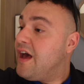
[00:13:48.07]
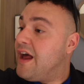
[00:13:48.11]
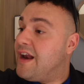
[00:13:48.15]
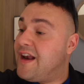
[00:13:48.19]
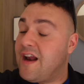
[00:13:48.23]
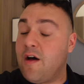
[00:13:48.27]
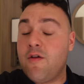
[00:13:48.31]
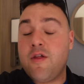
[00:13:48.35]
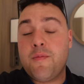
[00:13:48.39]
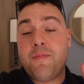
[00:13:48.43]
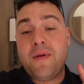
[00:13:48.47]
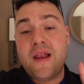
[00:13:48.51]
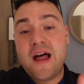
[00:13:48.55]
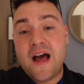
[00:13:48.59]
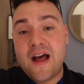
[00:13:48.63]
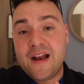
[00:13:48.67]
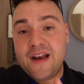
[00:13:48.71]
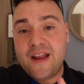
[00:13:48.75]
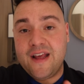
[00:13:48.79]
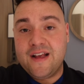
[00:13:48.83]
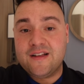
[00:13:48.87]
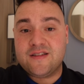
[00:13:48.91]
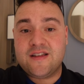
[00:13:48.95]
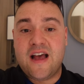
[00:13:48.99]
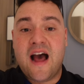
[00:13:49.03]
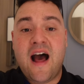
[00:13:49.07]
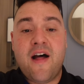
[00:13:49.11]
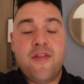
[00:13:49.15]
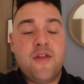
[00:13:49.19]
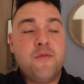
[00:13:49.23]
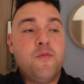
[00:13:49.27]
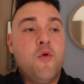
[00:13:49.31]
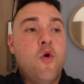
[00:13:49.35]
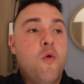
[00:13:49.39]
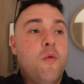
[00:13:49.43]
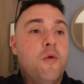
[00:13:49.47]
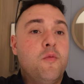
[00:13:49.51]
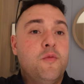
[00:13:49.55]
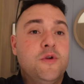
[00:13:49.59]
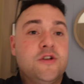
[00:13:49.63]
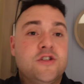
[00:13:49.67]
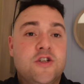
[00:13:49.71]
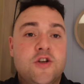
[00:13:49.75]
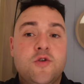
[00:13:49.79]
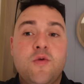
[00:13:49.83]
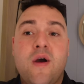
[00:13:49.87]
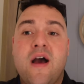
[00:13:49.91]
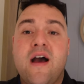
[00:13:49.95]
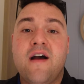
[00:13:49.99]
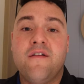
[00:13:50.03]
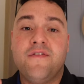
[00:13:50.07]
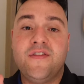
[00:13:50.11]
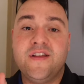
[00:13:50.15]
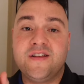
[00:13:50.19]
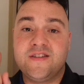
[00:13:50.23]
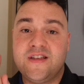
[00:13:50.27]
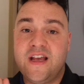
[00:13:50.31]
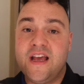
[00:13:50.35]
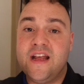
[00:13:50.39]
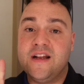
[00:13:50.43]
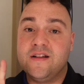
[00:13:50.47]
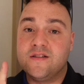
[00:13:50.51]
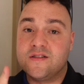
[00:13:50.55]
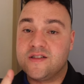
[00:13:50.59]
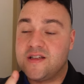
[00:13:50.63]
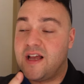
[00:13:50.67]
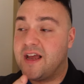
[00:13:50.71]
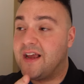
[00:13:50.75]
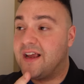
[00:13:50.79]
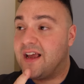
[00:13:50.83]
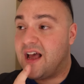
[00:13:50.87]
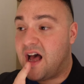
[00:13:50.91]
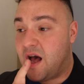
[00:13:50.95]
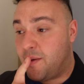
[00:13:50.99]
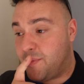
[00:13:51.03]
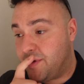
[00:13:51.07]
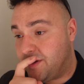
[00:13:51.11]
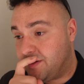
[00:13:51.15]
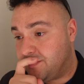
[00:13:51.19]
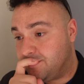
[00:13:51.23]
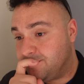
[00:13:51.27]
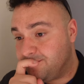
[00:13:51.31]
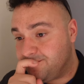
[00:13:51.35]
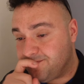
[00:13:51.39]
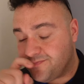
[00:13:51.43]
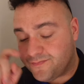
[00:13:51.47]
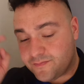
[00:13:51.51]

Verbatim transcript: Now the plan is, at the moment, we do have this inside cabin.